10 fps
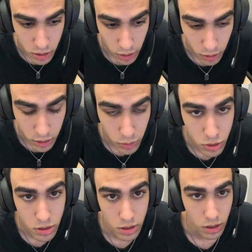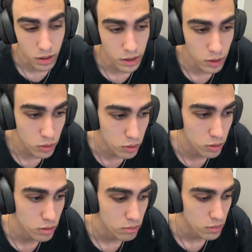a CRT, which is candle
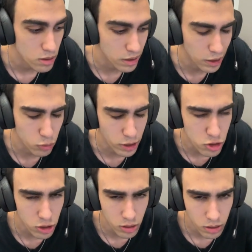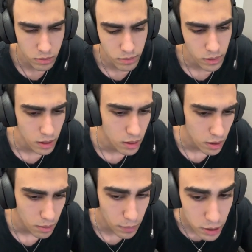range theory,
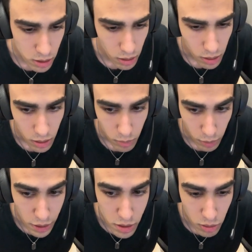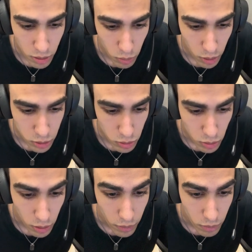basically, price is going to want
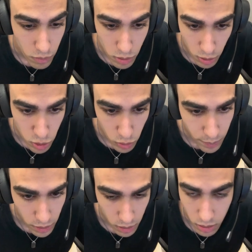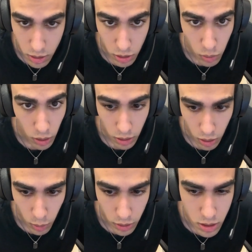to start sweeping. It's going to want to go
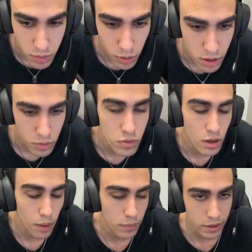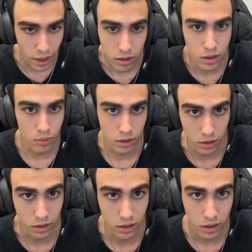lower because price moves up and down in the
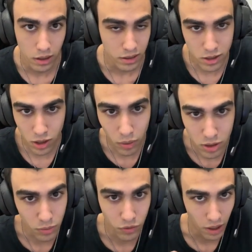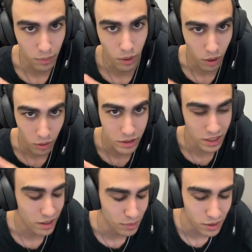market. It doesn't always move up all the
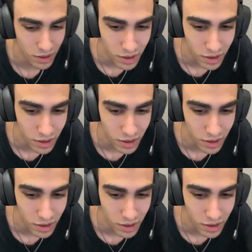time.